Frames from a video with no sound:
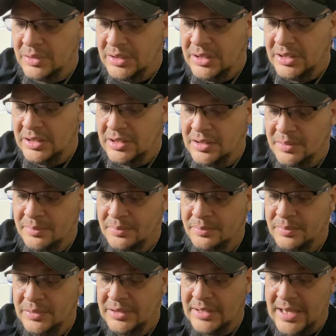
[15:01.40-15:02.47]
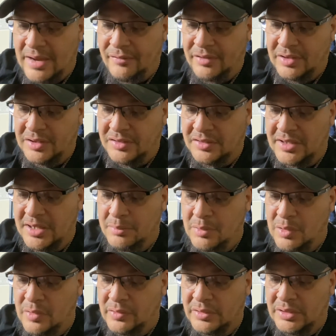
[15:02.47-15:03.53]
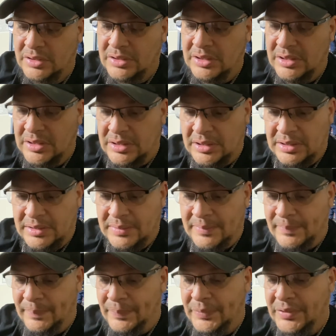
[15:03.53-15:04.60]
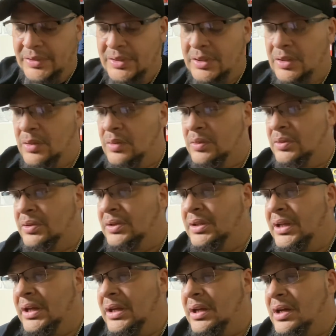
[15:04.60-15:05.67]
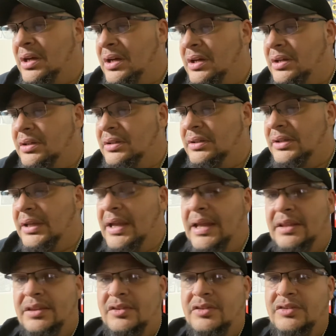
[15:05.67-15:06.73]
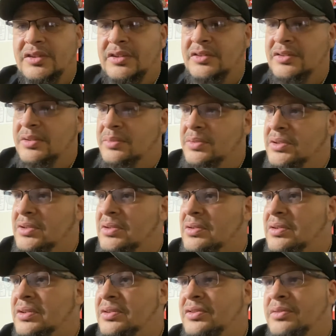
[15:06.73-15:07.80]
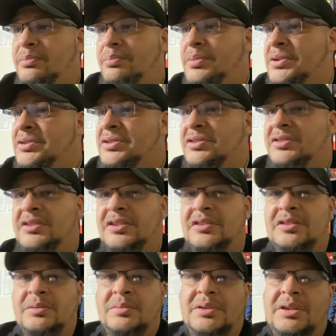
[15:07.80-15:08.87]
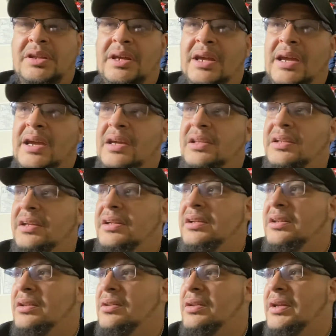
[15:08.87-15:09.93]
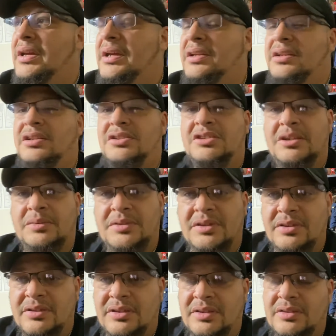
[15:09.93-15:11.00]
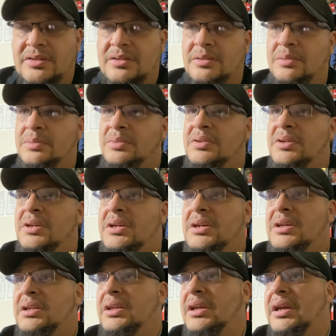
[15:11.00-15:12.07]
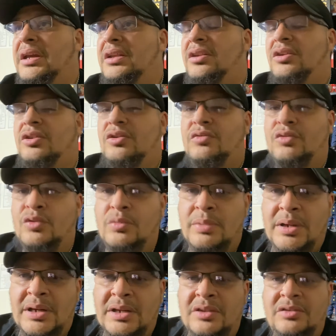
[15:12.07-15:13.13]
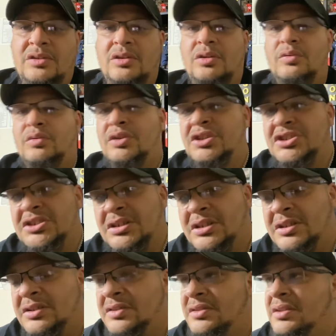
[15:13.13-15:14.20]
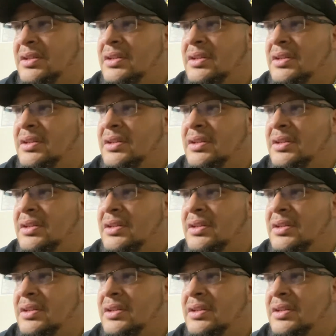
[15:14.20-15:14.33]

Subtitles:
the Africans came over, they had their systems. There's a bunch of systems that they had. They had the Egyptian systems, they had the Yorubas, the Orishas,